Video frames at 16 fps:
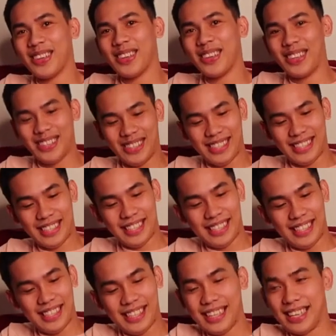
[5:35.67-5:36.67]
Believe
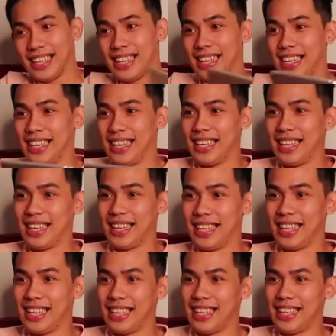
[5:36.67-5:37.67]
me, you're going to love it.
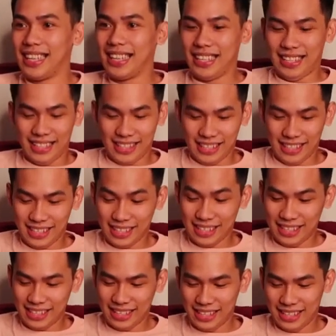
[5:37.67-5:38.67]
I love
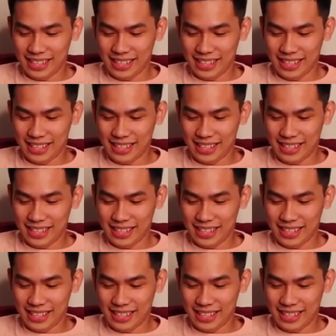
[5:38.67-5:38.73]
mine.